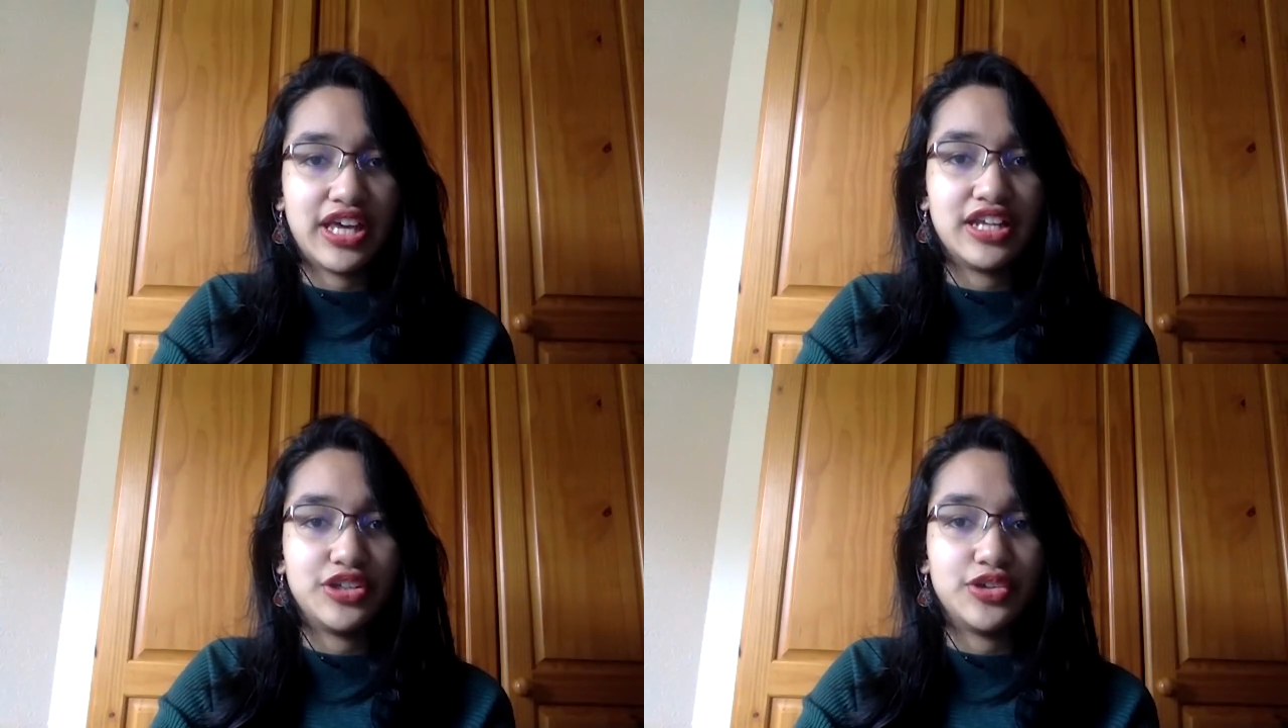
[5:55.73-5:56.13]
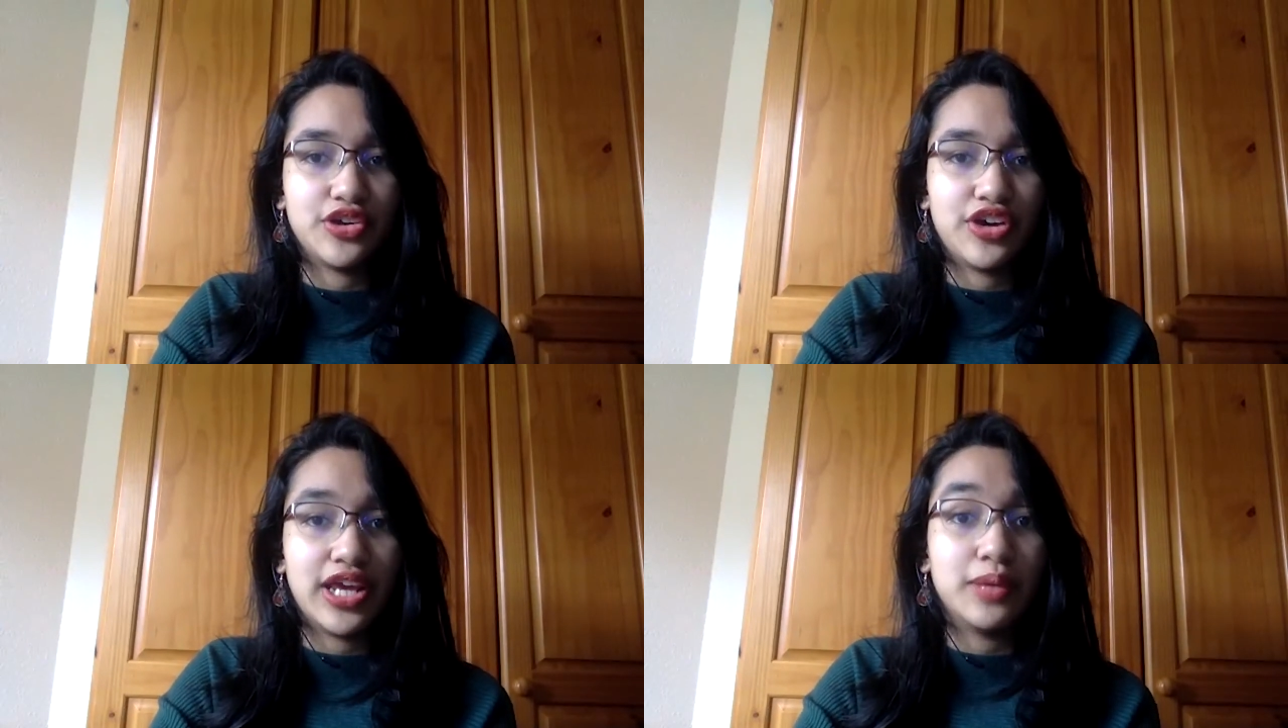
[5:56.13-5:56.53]
you're
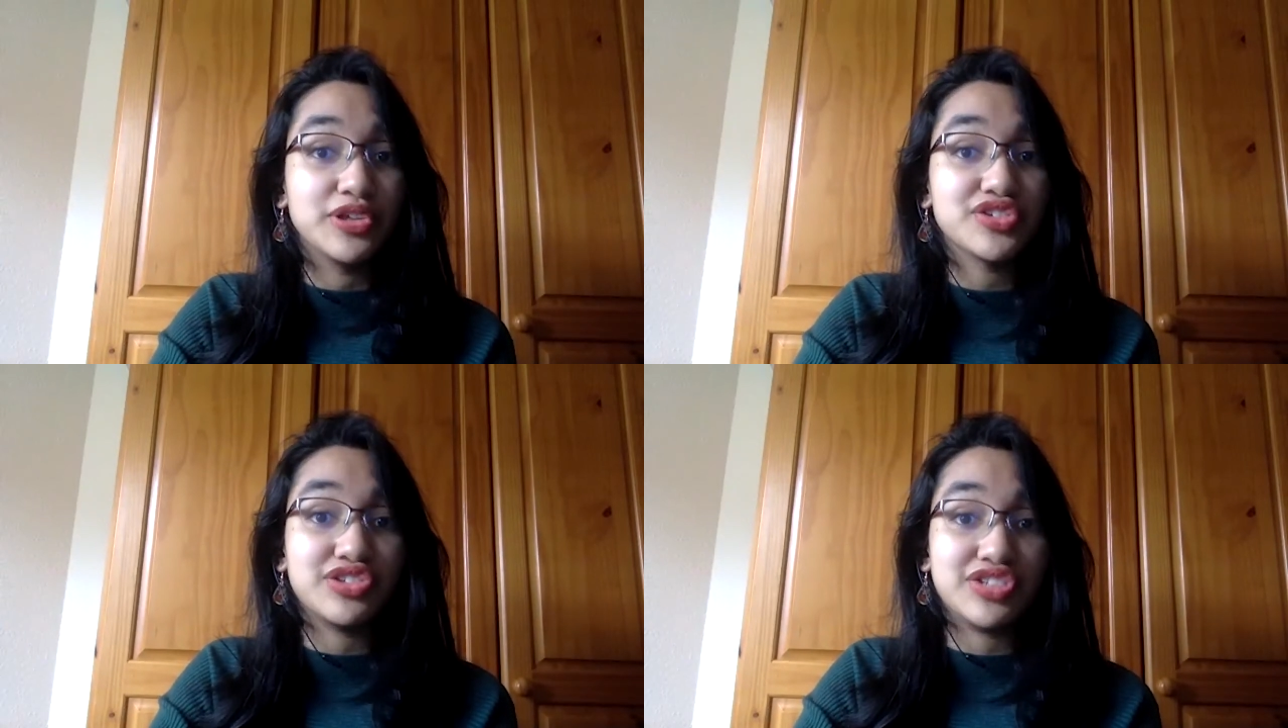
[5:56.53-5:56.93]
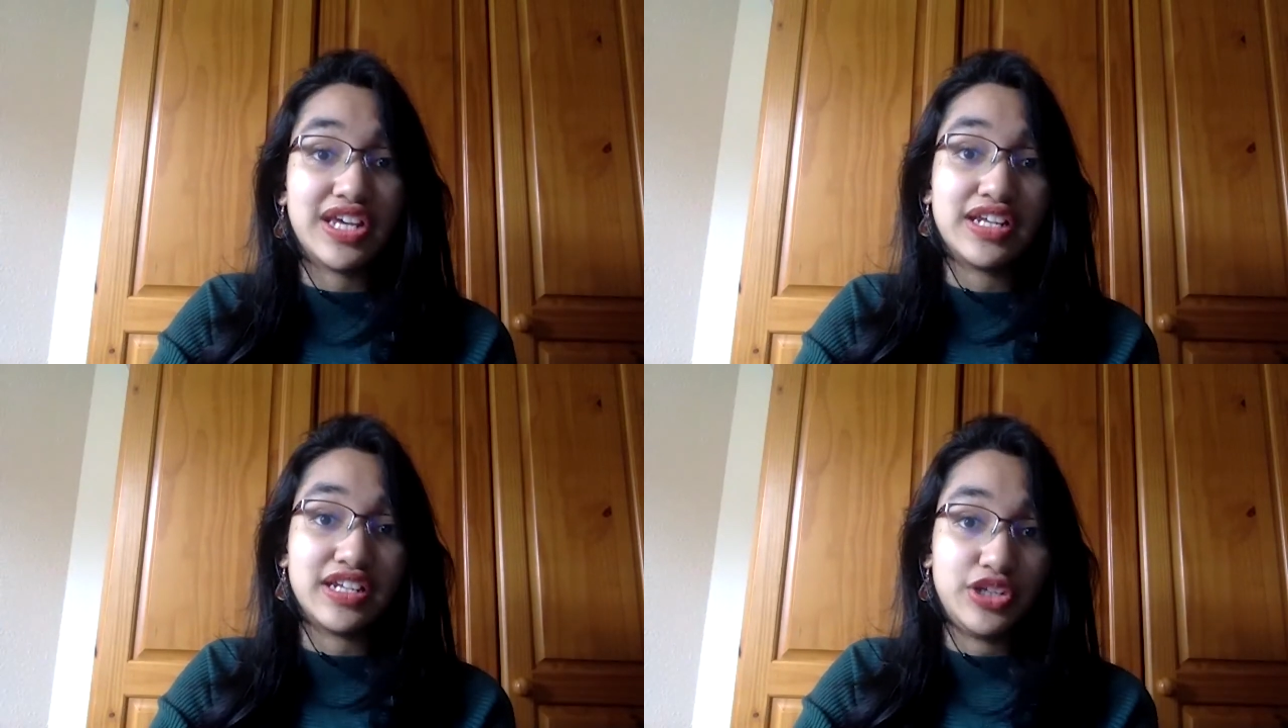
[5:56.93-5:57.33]
able to
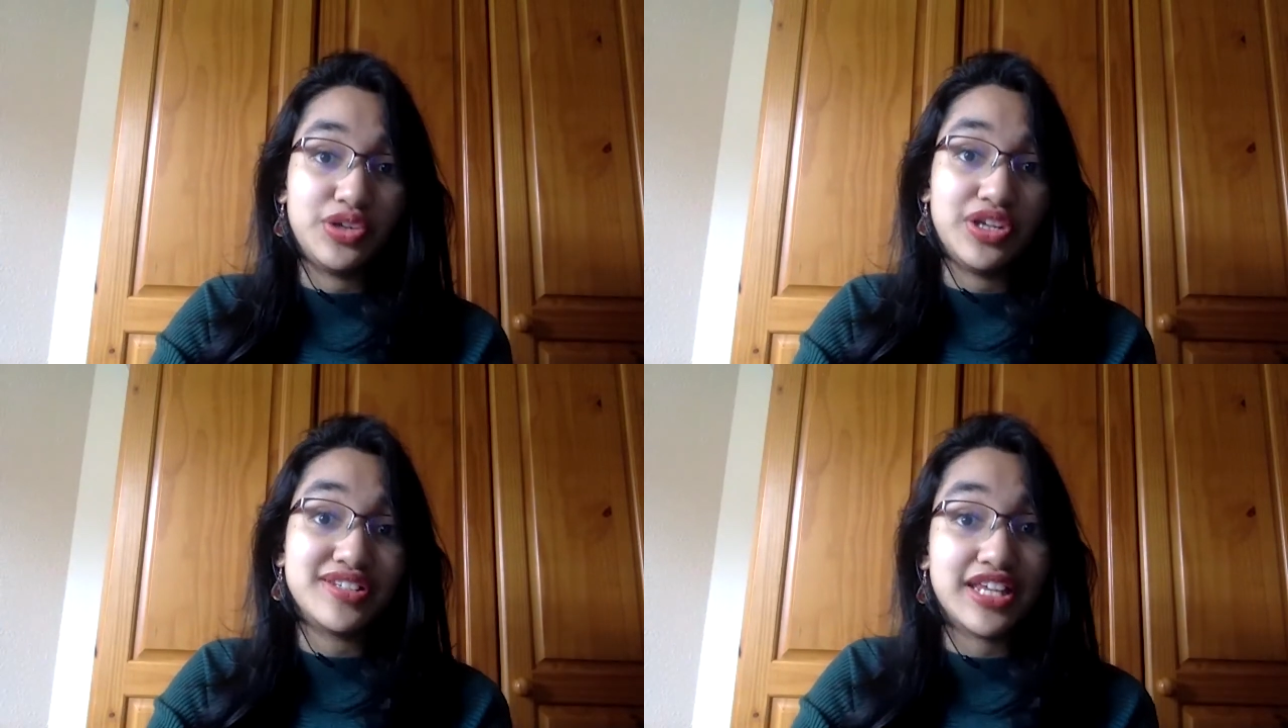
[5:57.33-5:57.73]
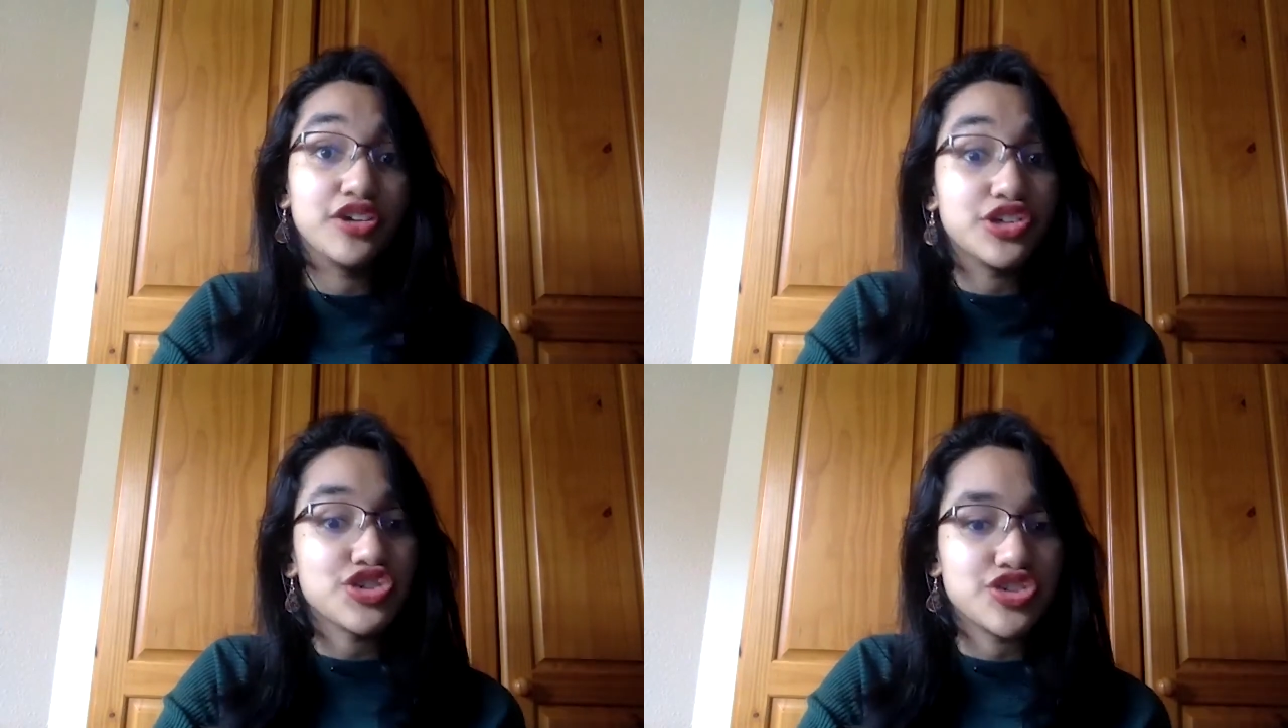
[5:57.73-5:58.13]
take the units that you're
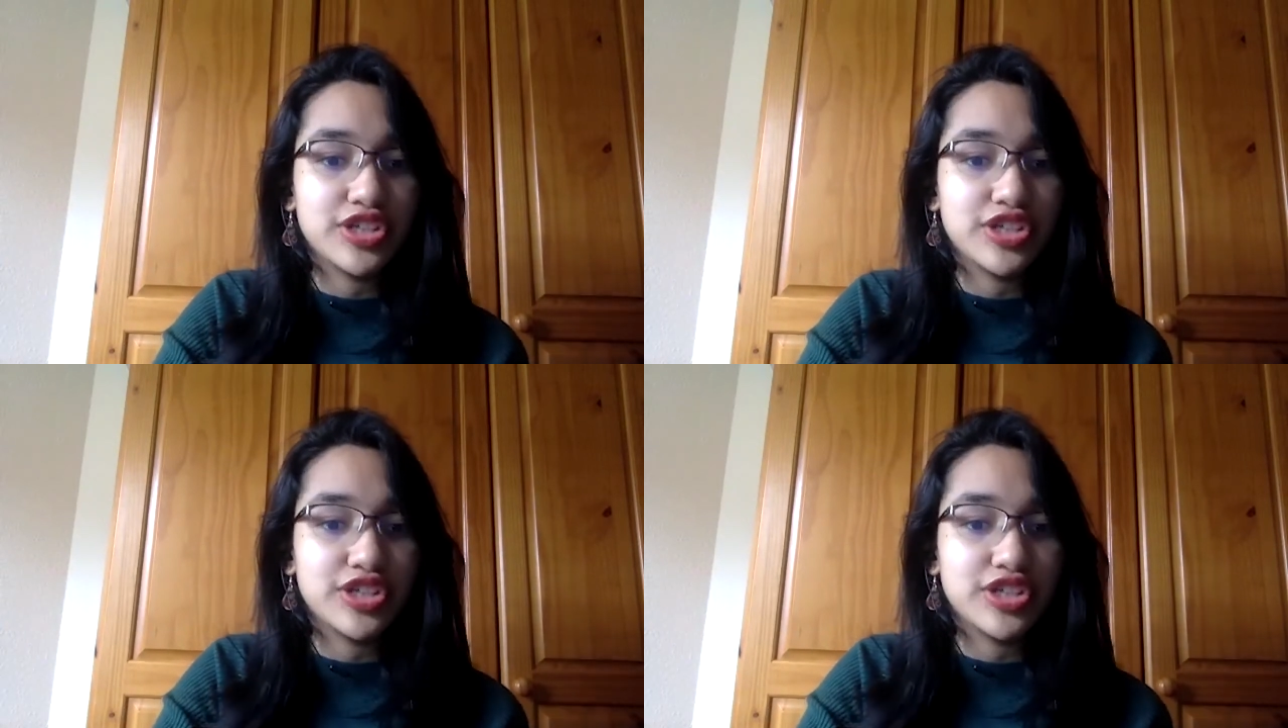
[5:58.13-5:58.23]
interested